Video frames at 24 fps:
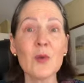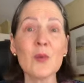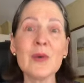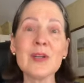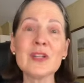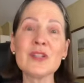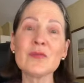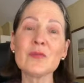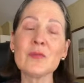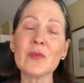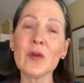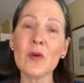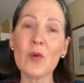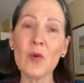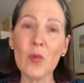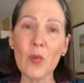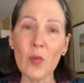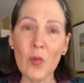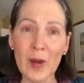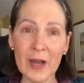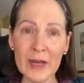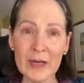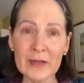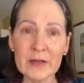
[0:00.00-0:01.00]
which
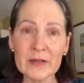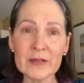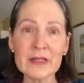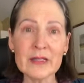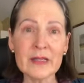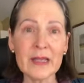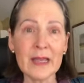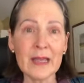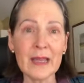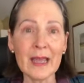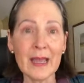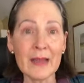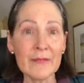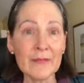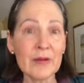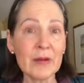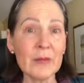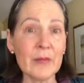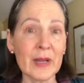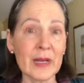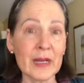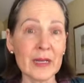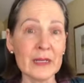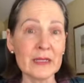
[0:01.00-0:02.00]
requires
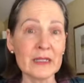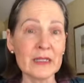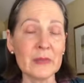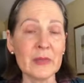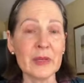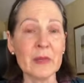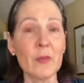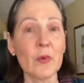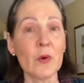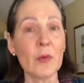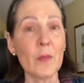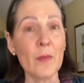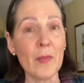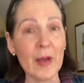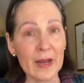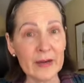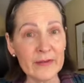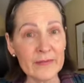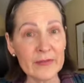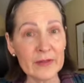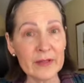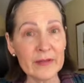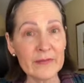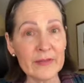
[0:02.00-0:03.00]
everybody to be more
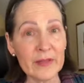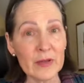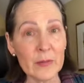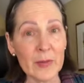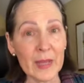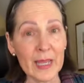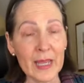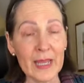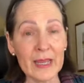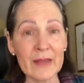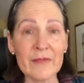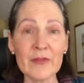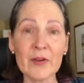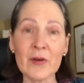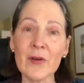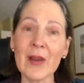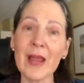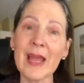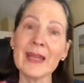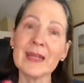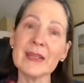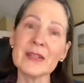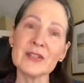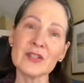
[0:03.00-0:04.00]
mindful of their behavior
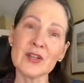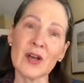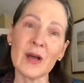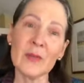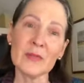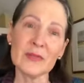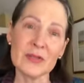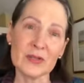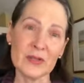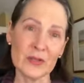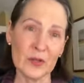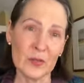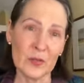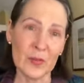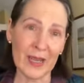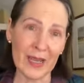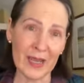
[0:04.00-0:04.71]
and adopt new